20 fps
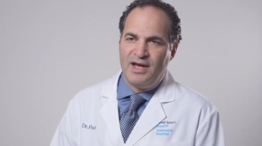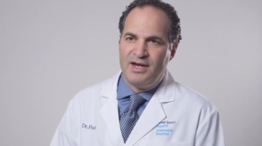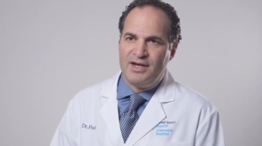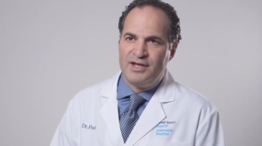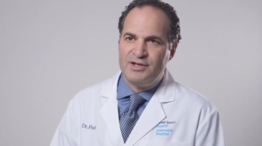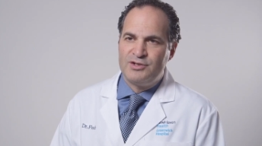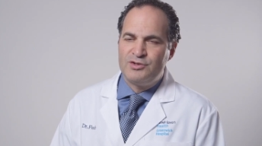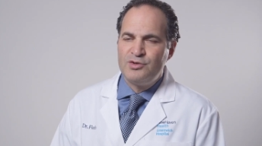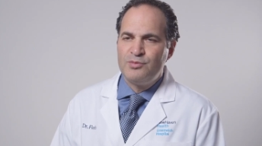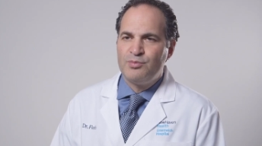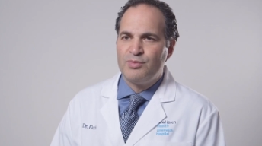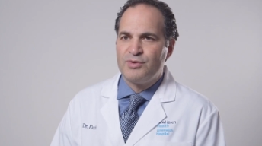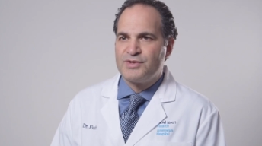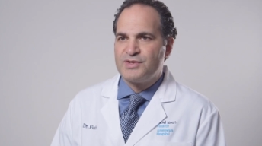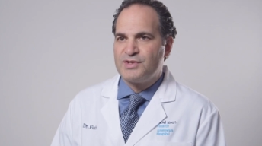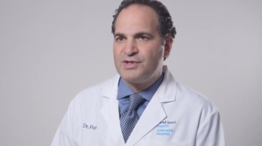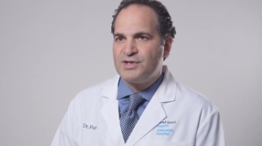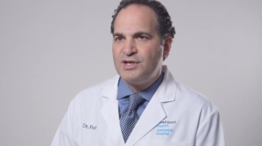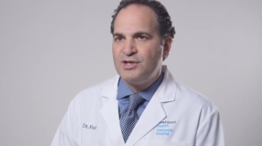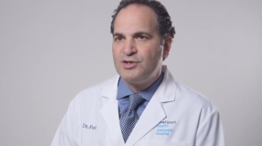and I do
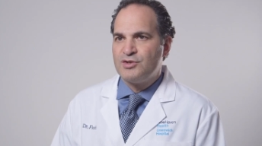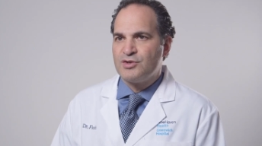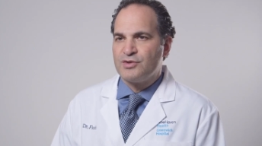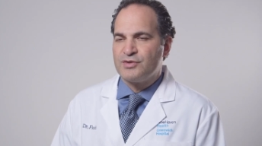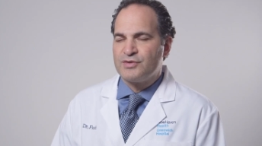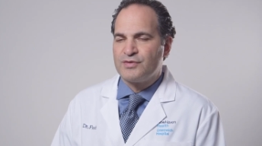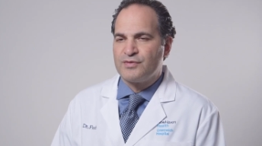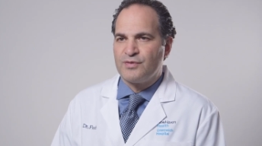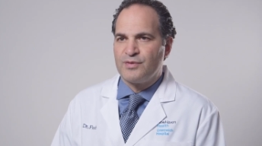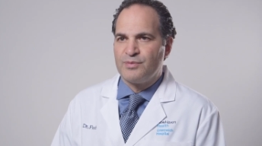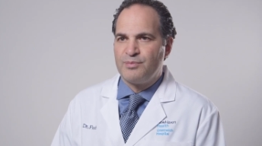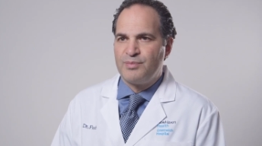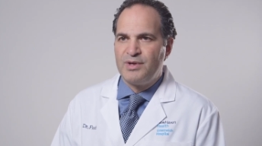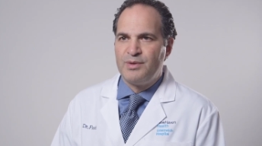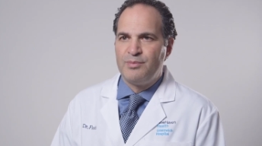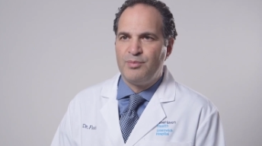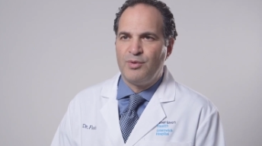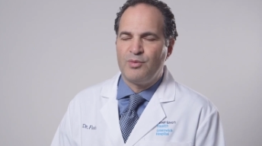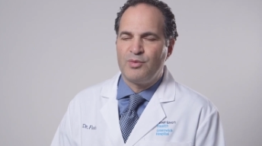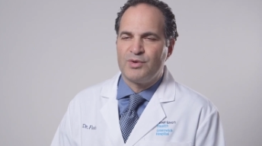procedures for
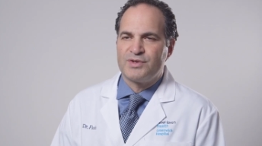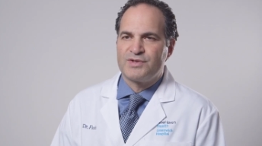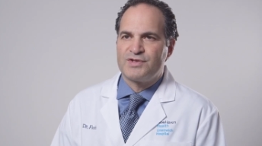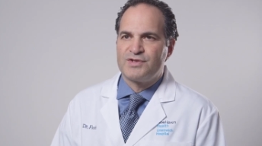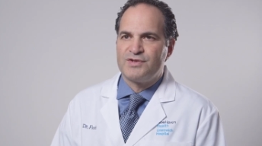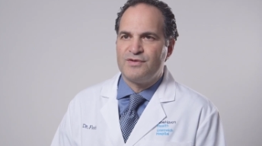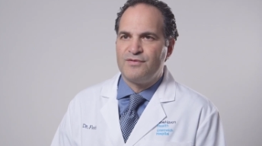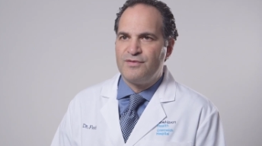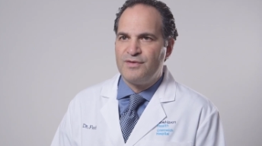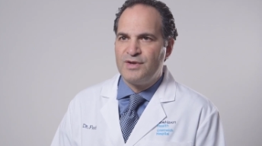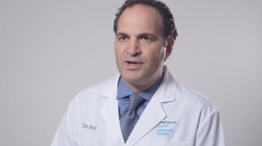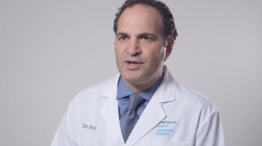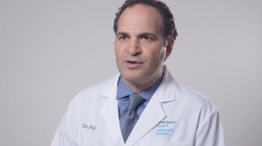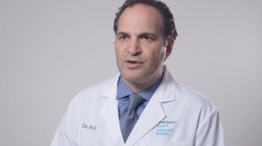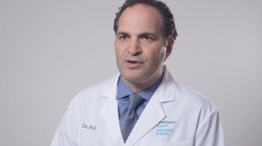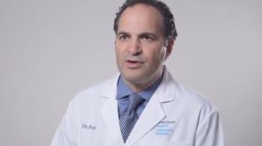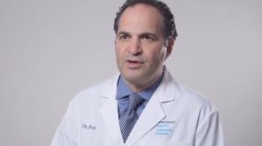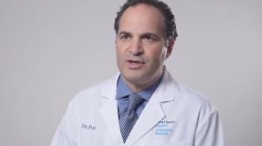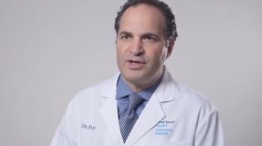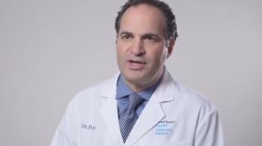people with
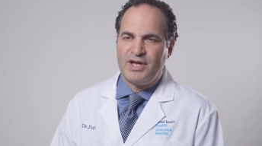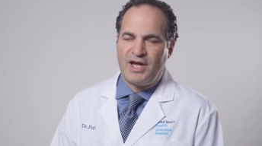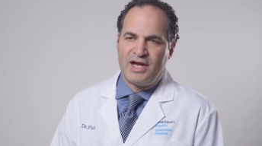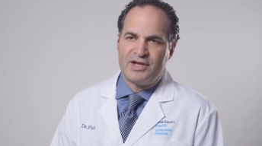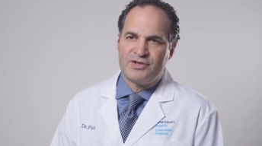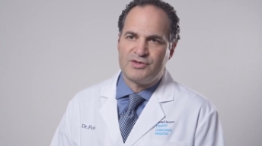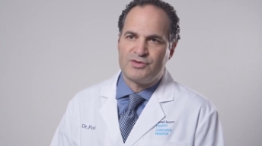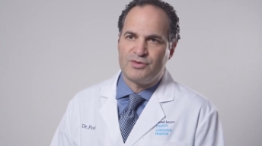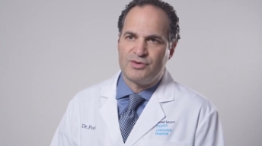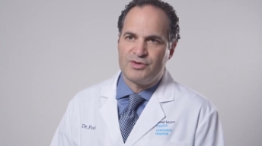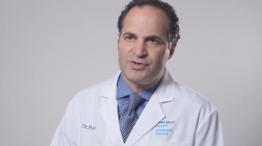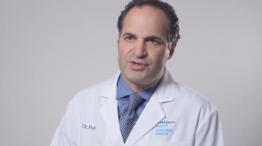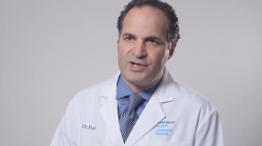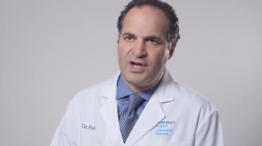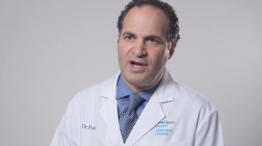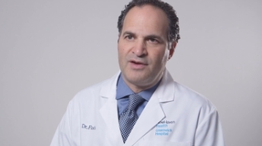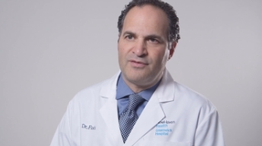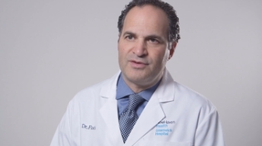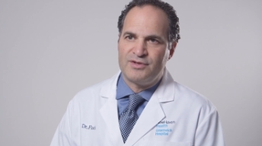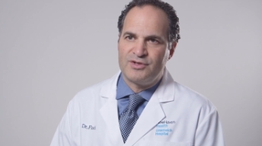severe
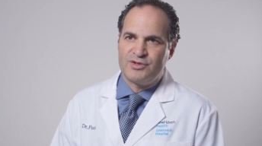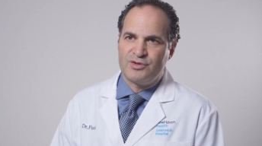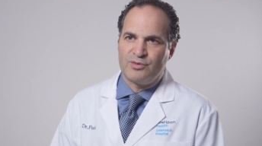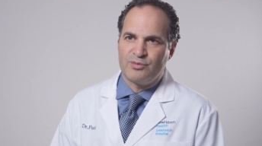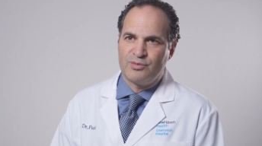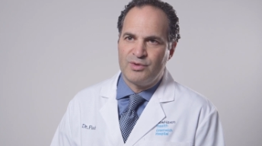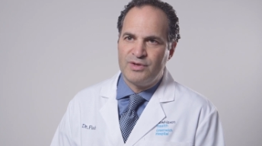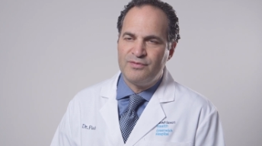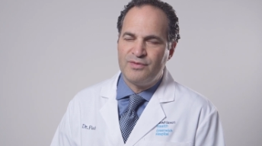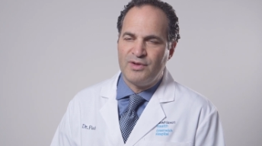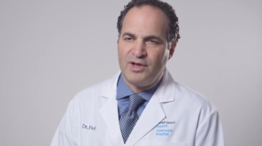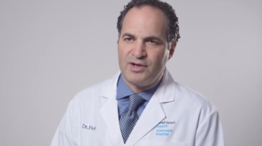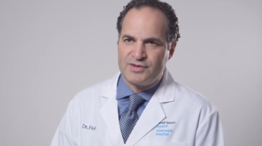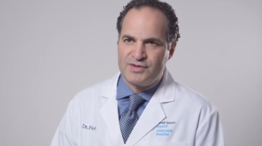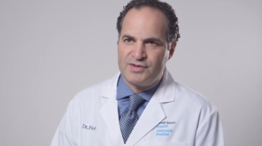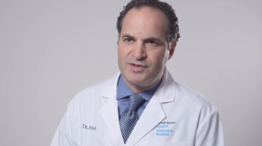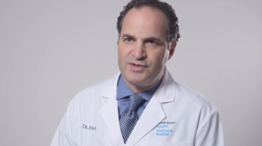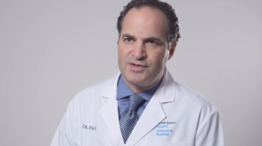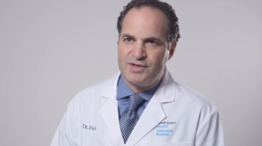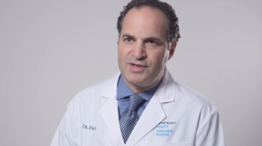gastroesophageal
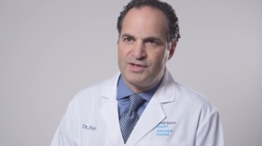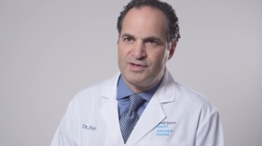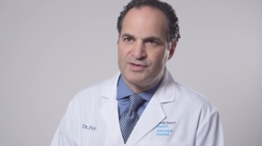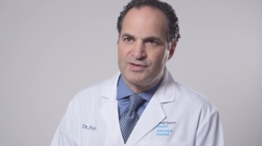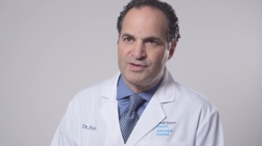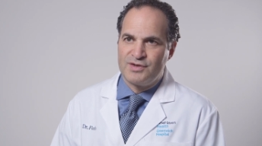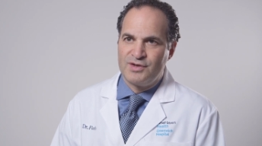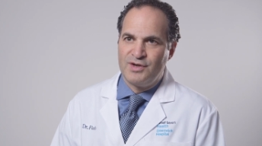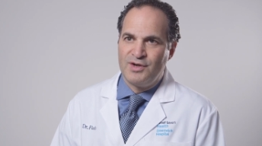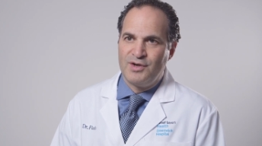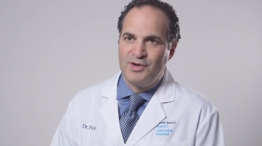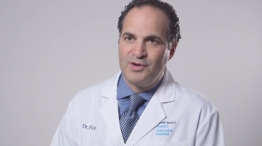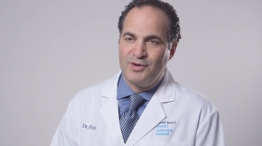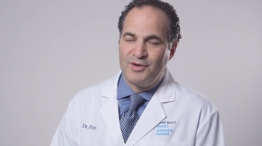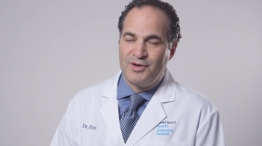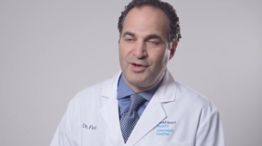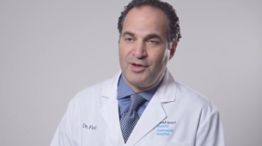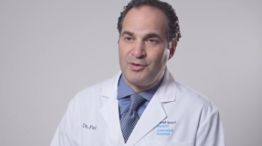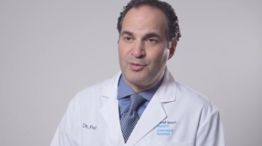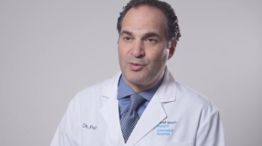reflux disease,
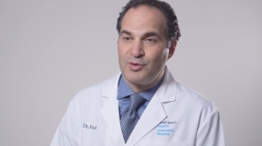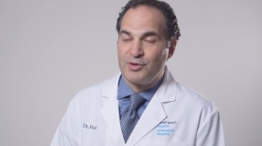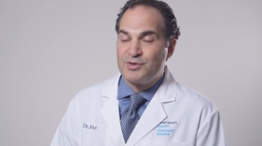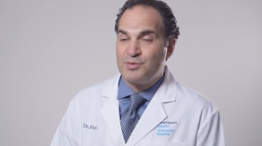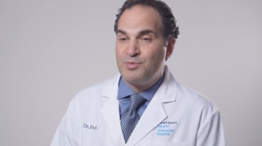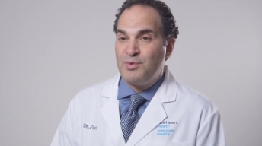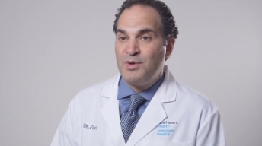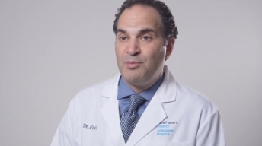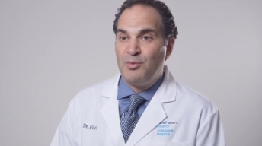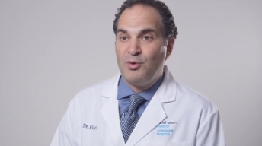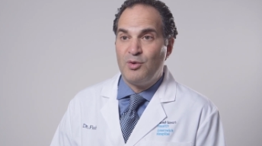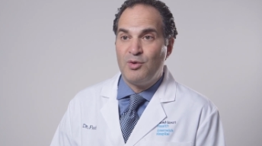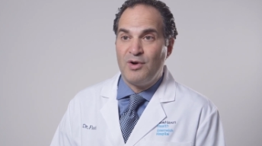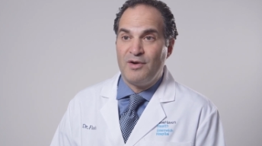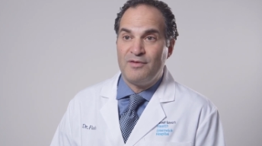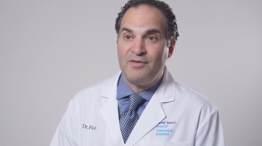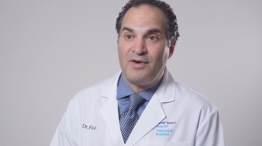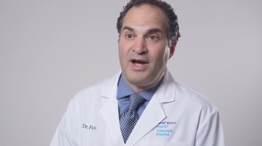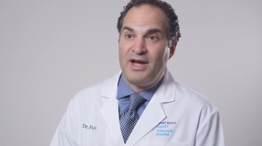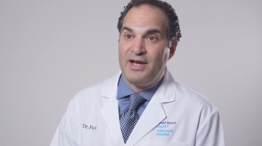or in other words, people who
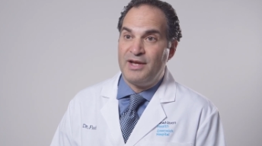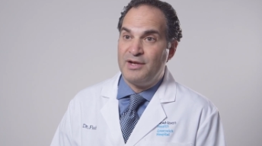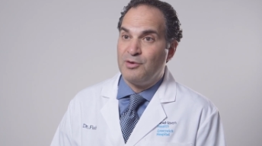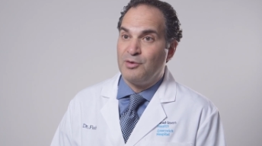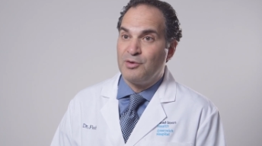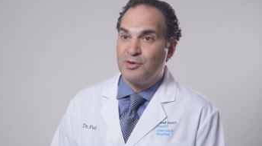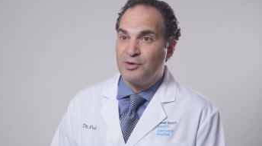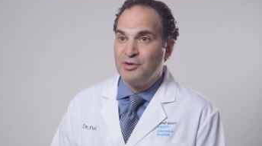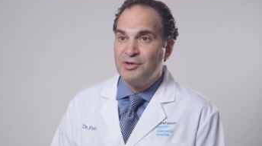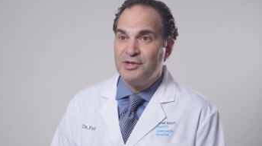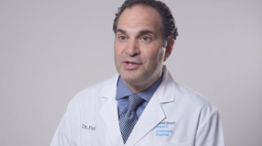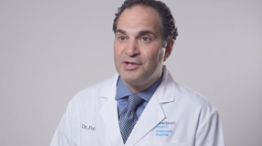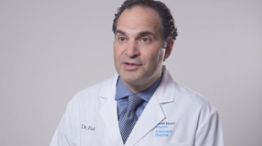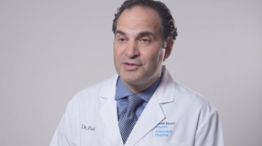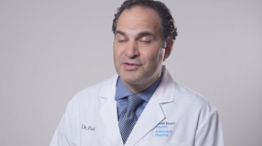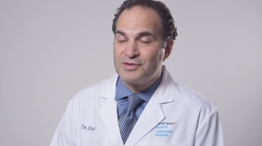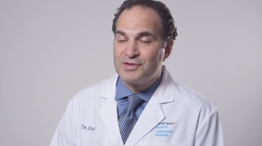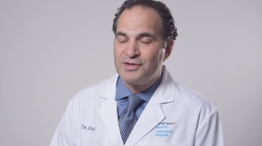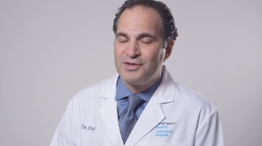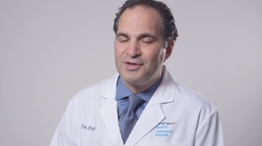have hiatal
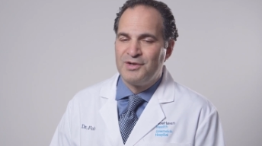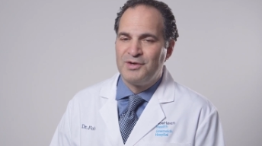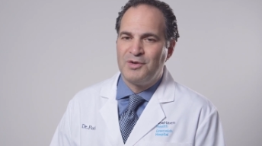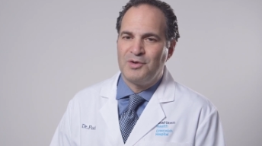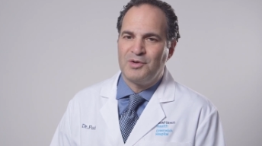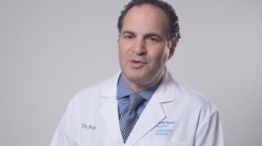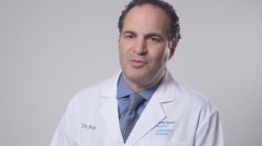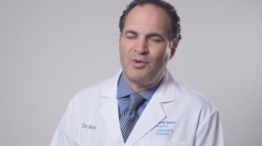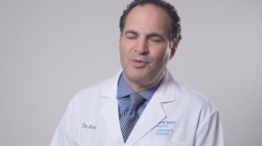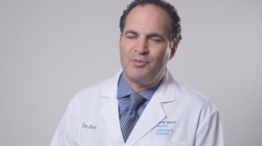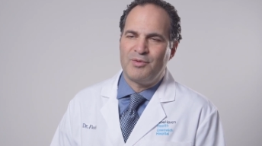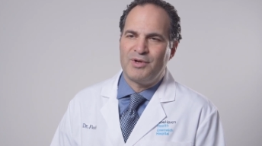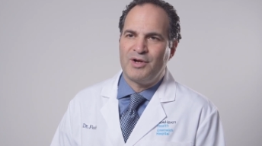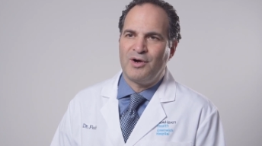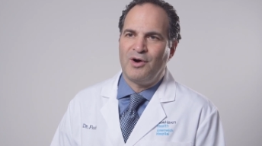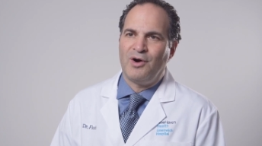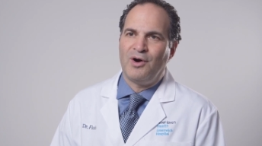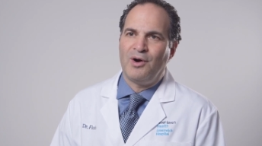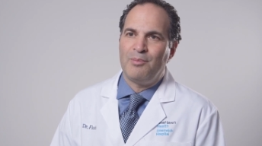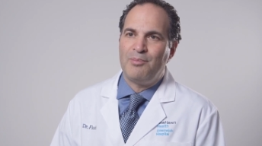hernias, or what we
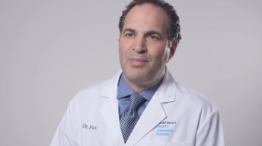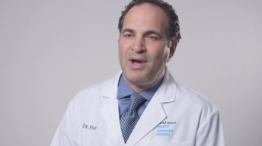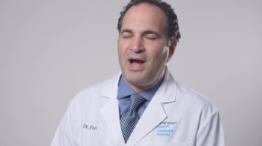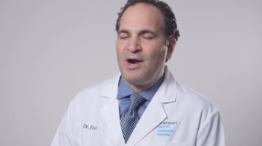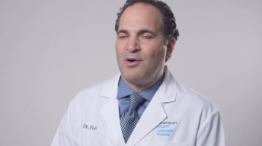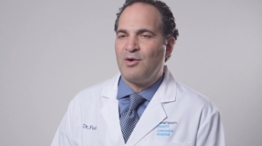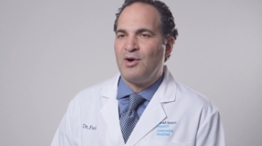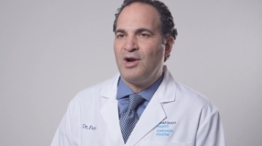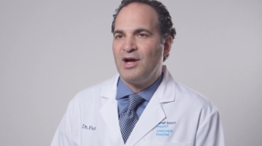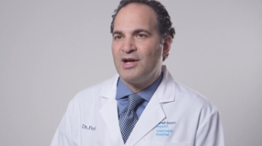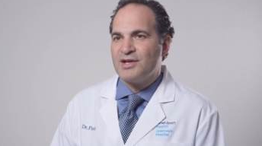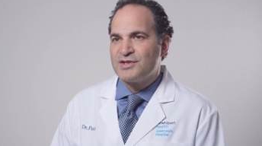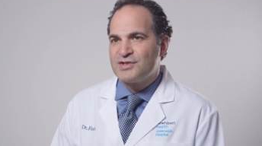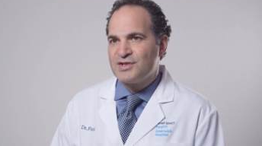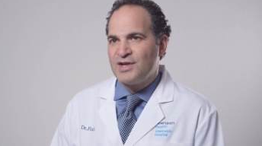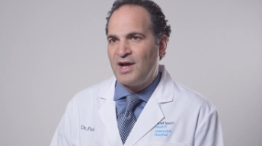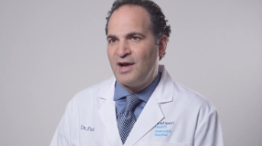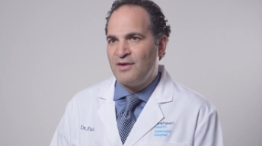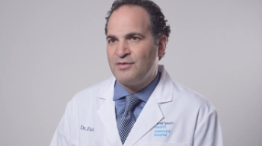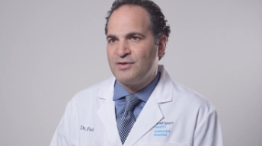call
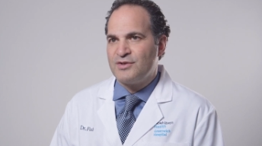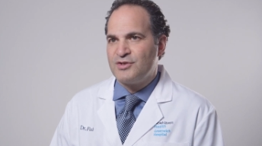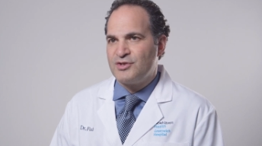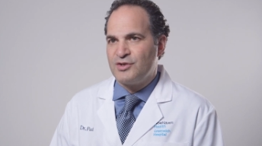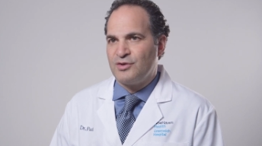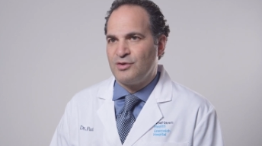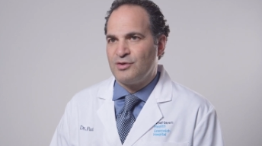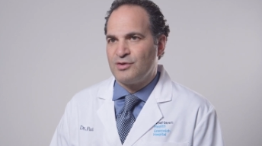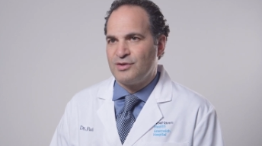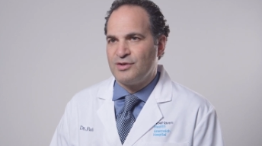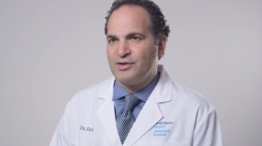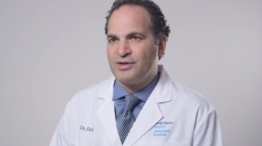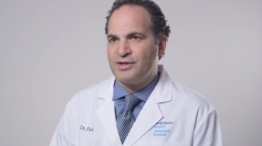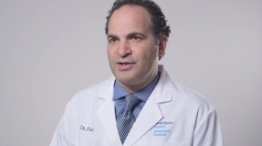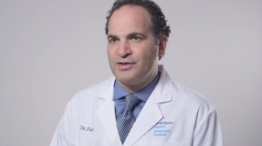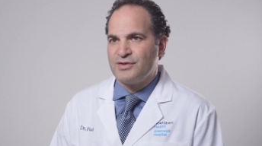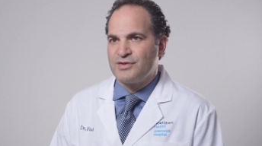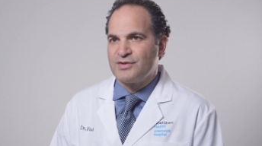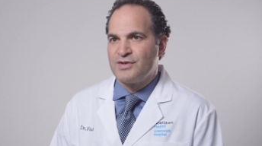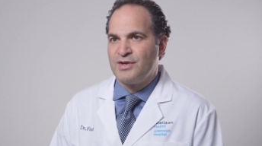paraesophageal
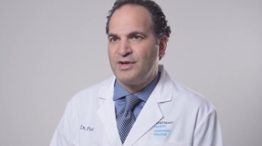hernias.